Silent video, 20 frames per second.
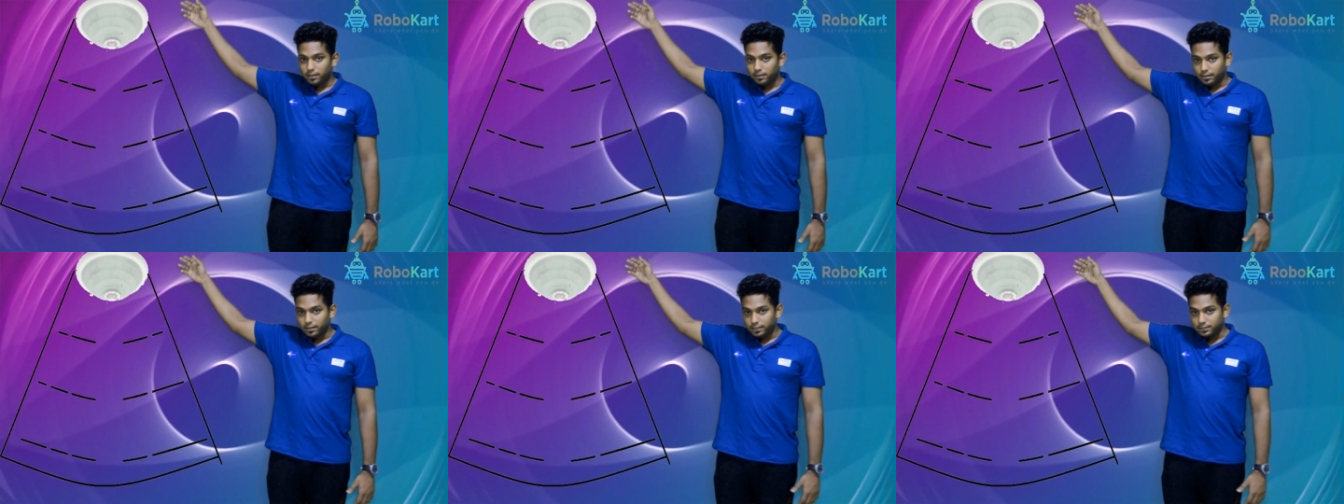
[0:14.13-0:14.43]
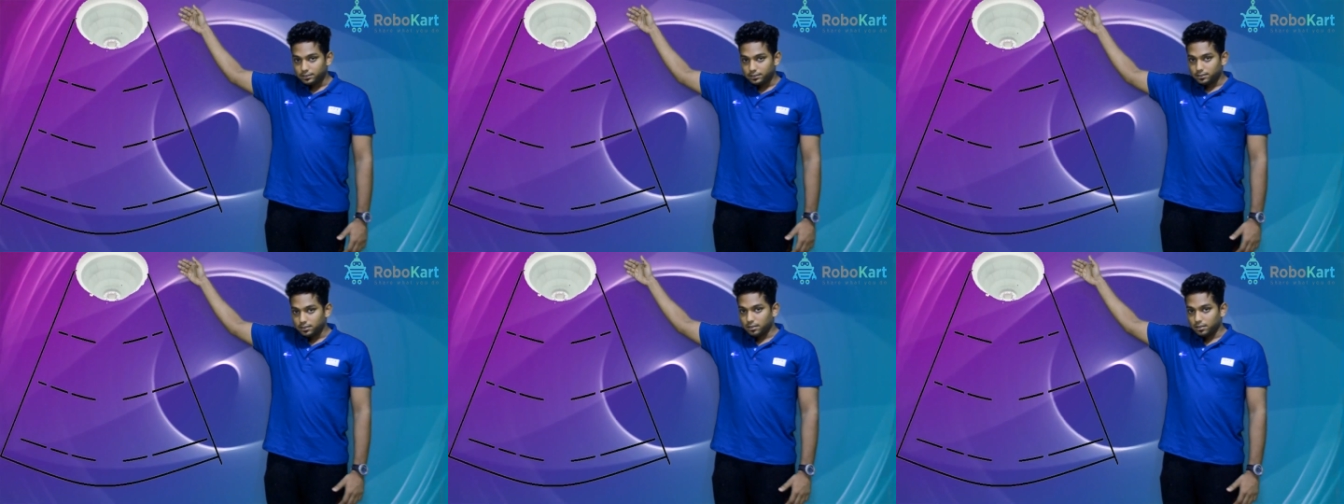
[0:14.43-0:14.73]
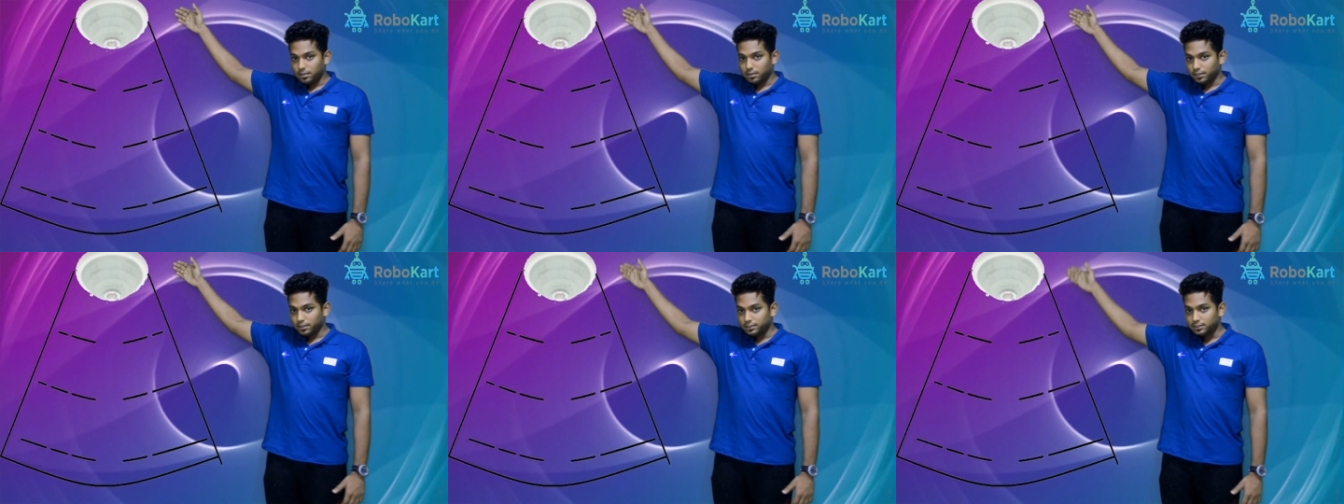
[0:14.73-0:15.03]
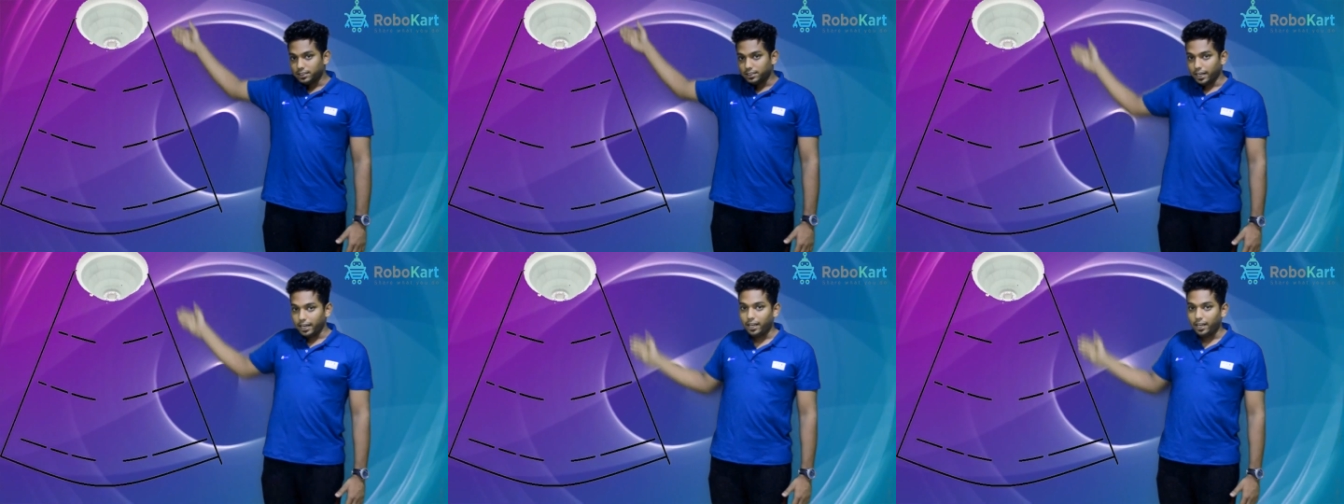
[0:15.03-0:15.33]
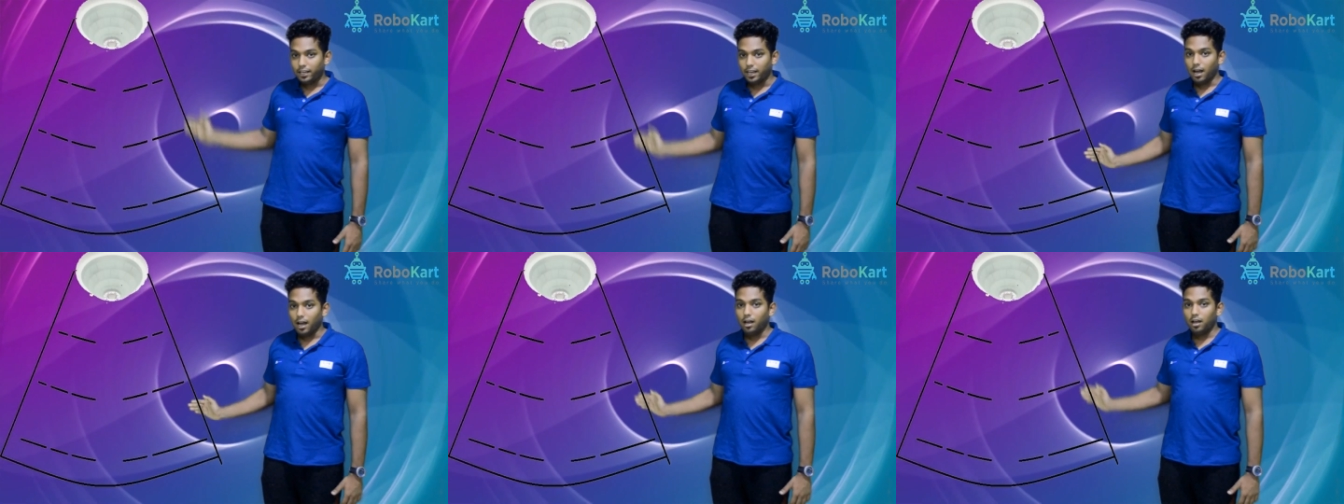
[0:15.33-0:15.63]
in this this is the
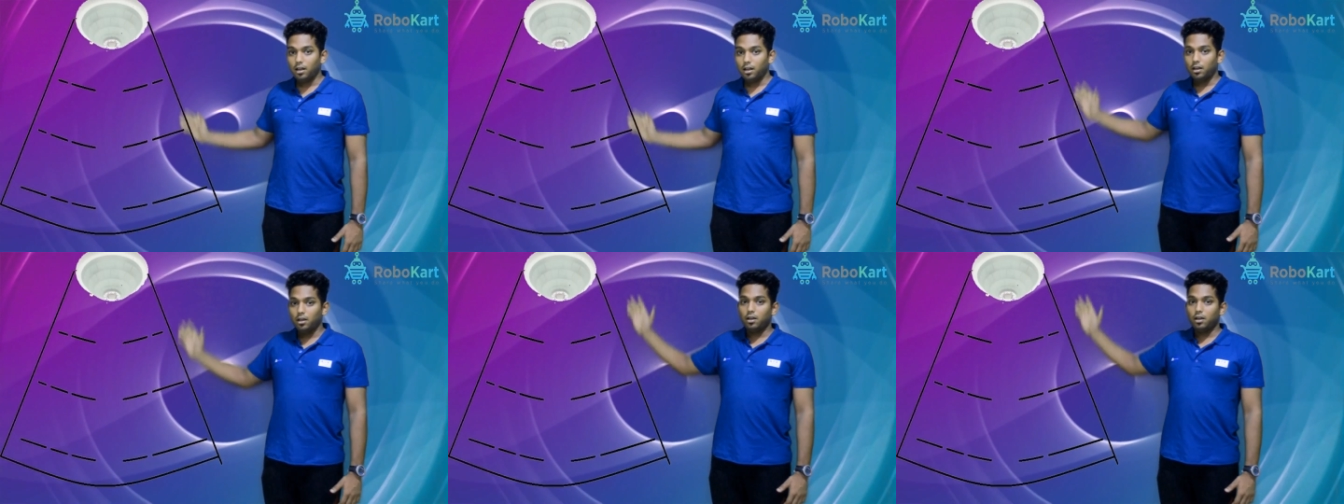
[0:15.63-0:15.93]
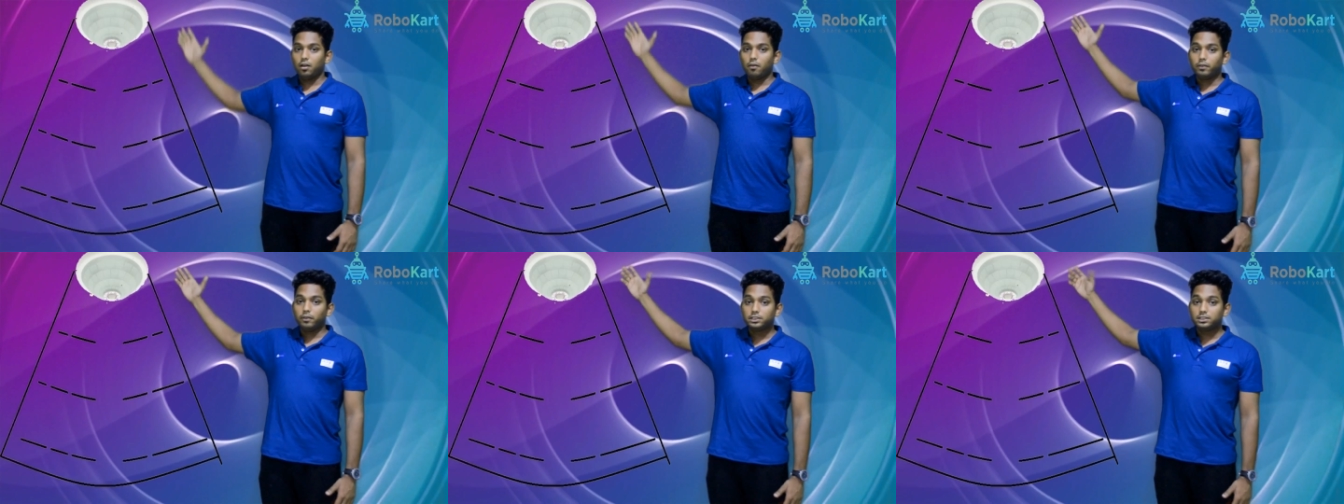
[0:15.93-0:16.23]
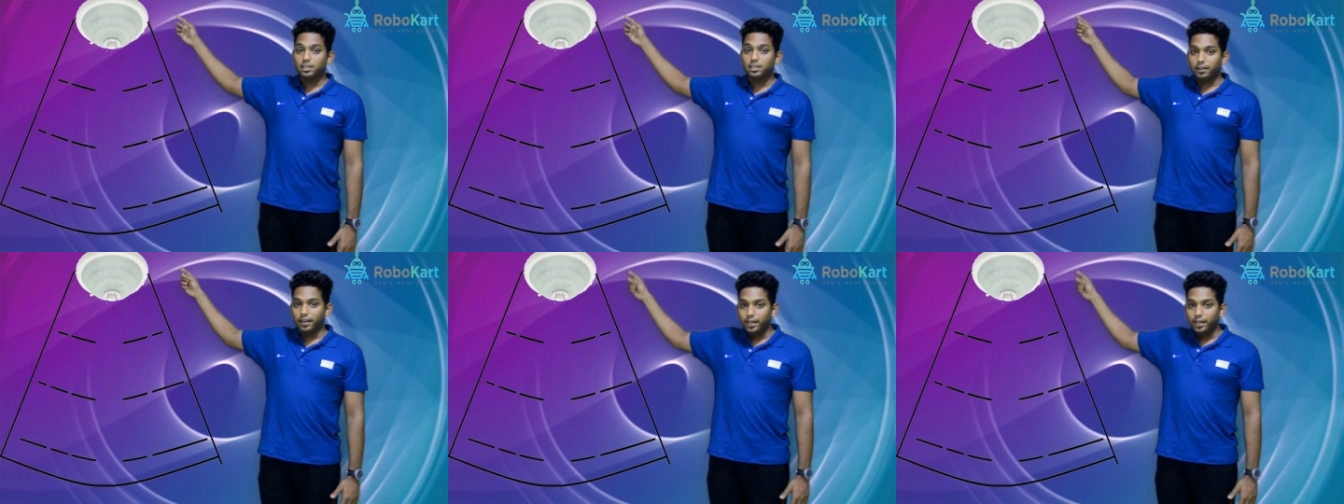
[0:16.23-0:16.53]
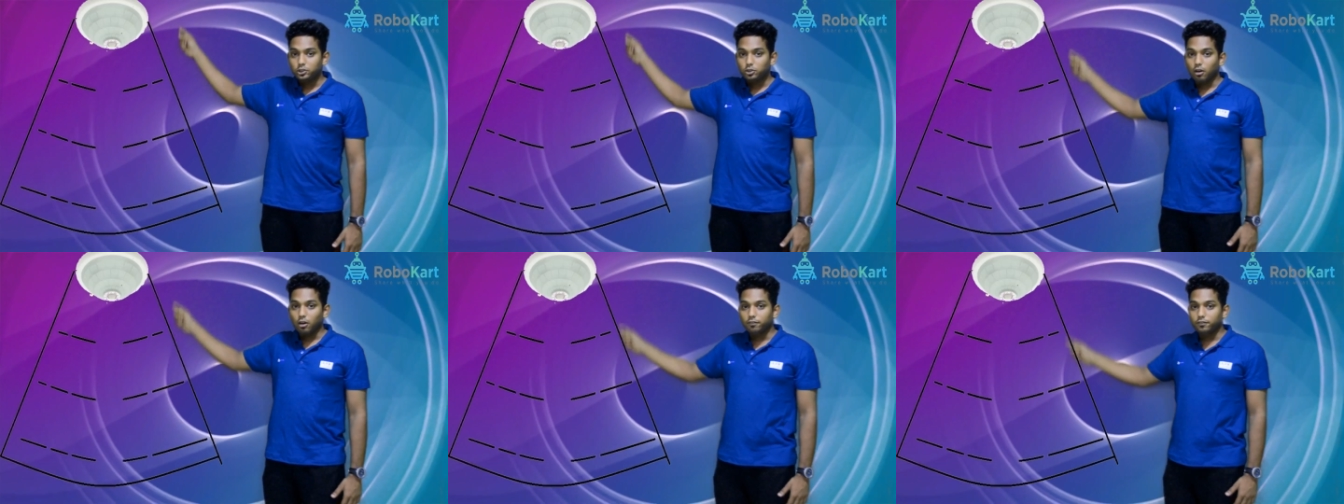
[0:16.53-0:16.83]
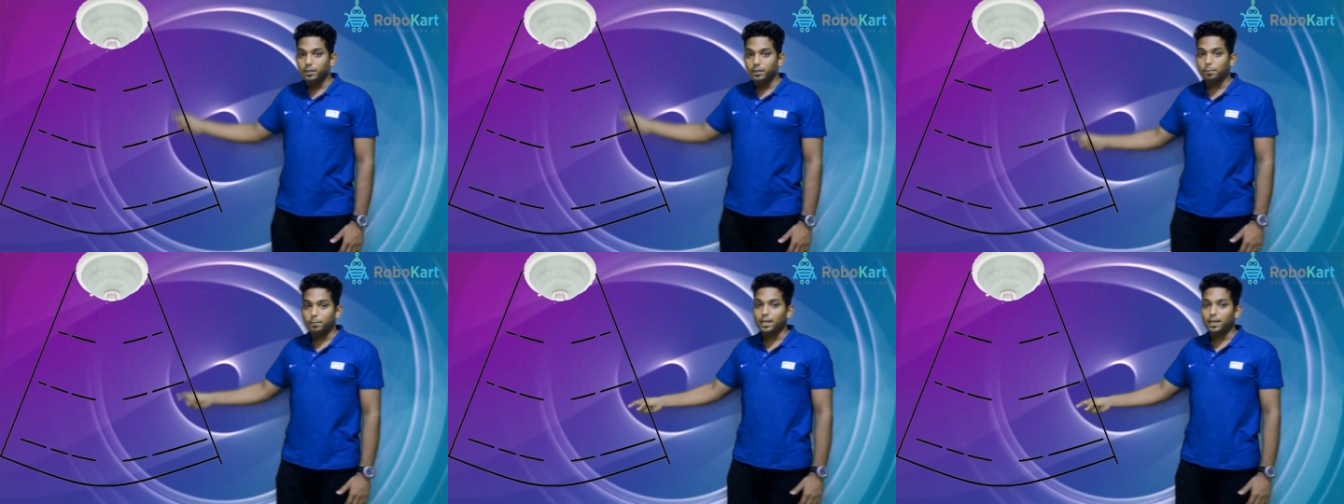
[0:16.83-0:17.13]
area which is the range of the